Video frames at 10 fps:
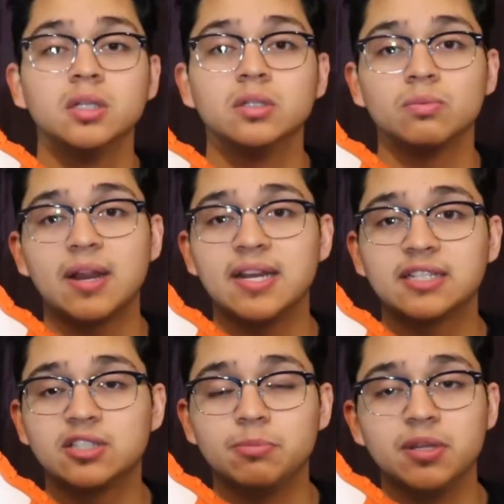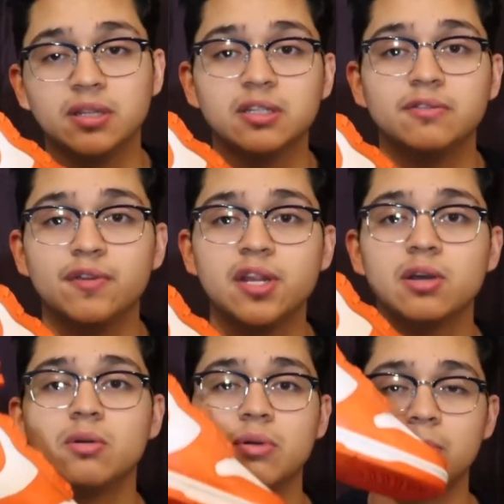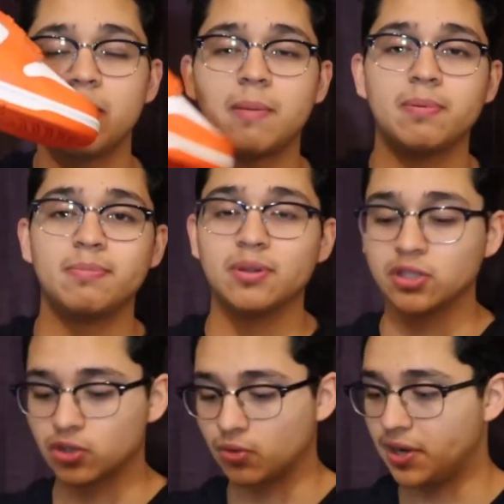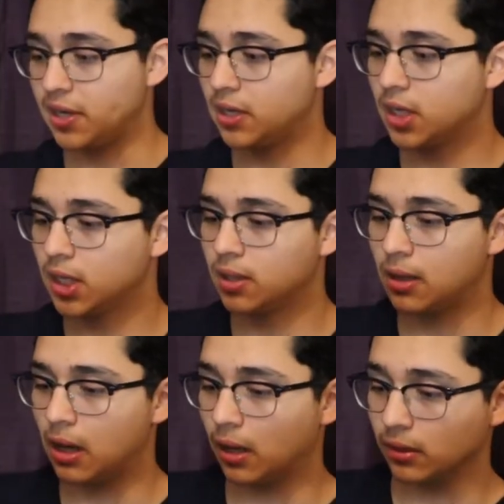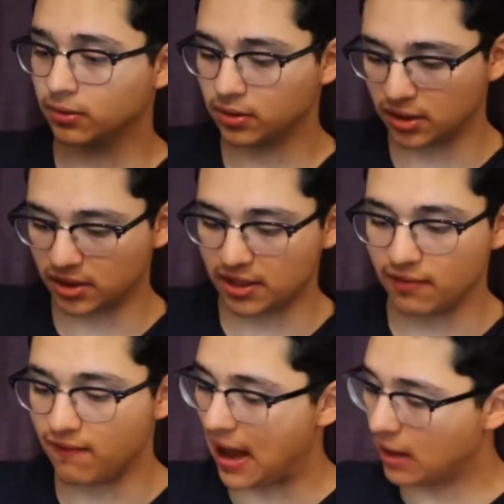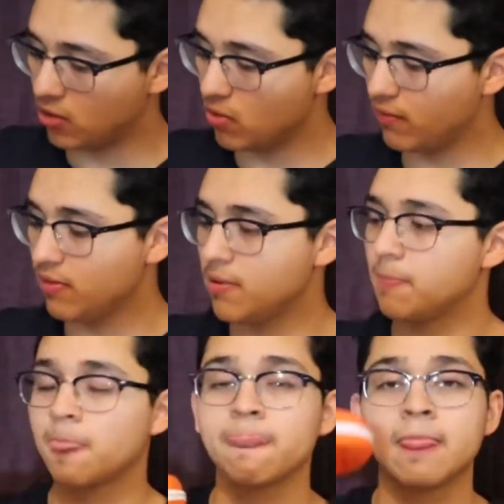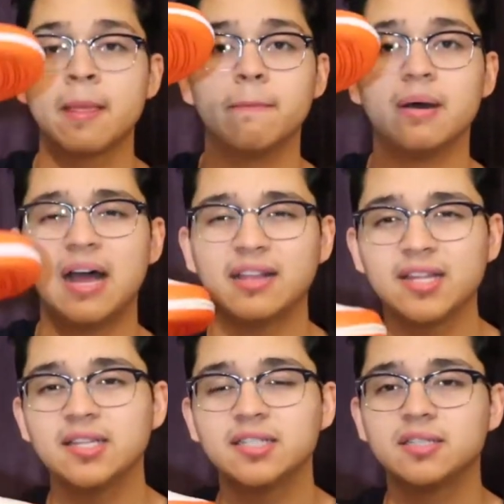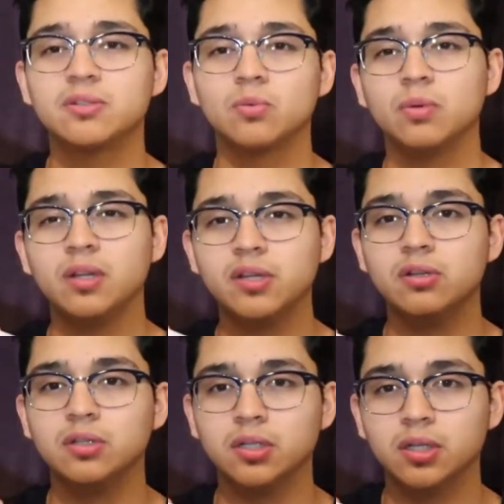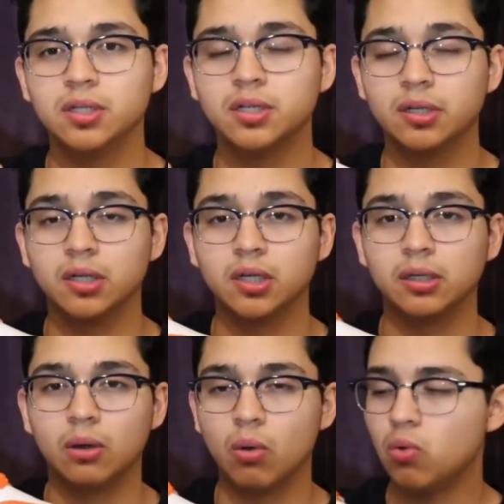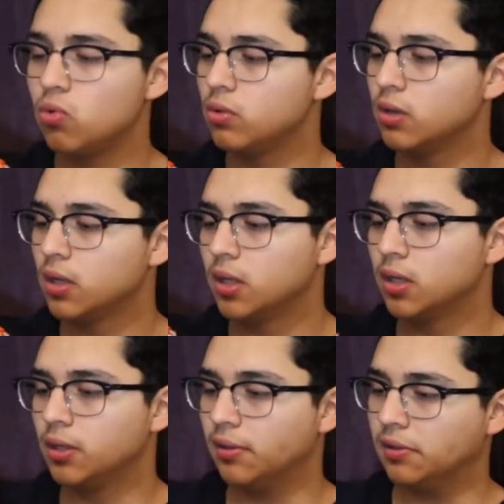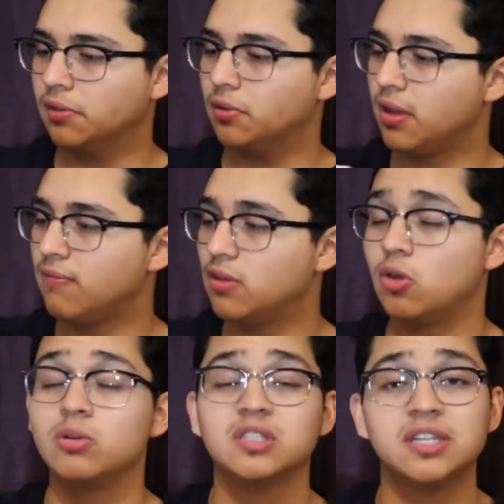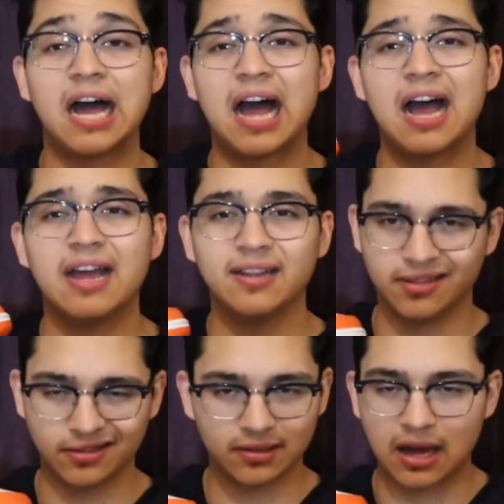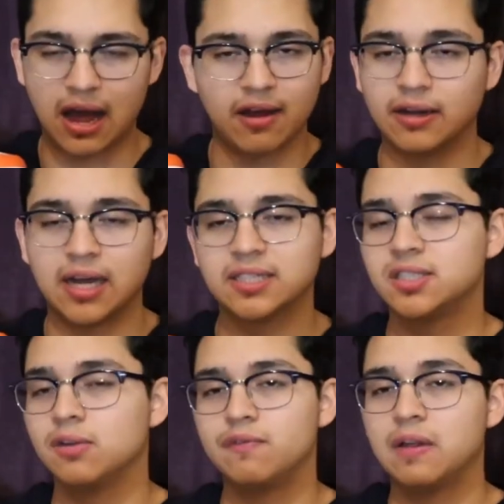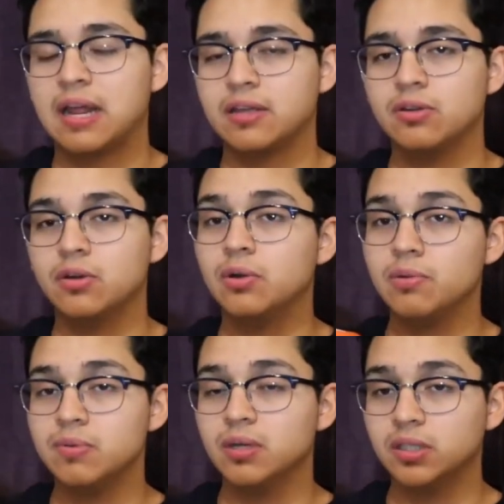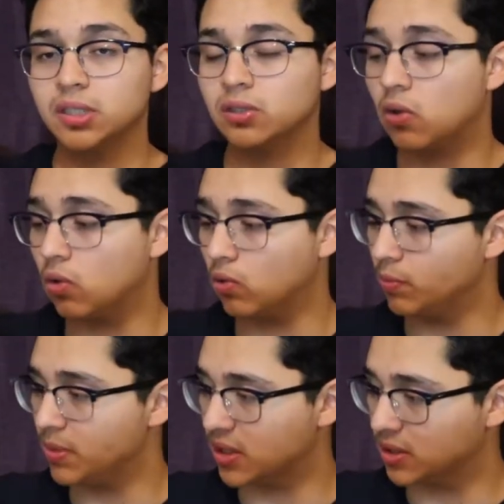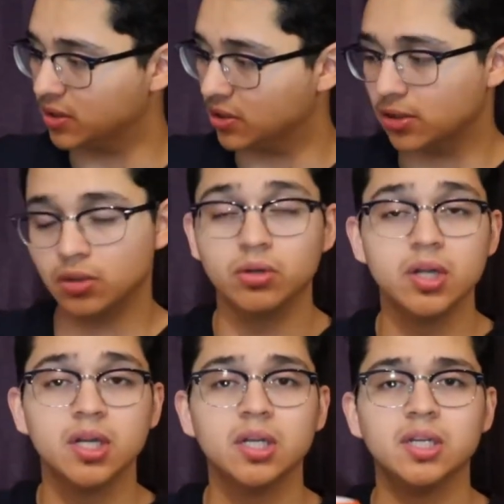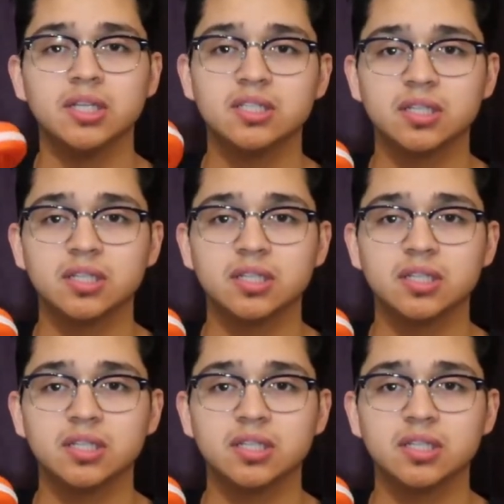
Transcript: right next to me in this video. It'll pop up on the screen uh, to see the value of it. But I think this is a really good uh, hold. You know, even though it's a high, I, I still feel like you know it would be a good hold because you know it's